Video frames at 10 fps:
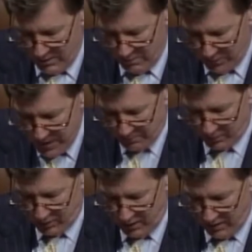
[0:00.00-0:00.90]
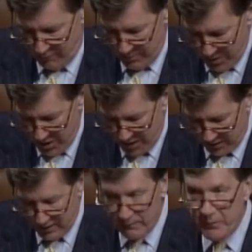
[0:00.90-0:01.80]
The people of
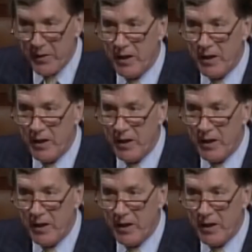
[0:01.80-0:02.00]
America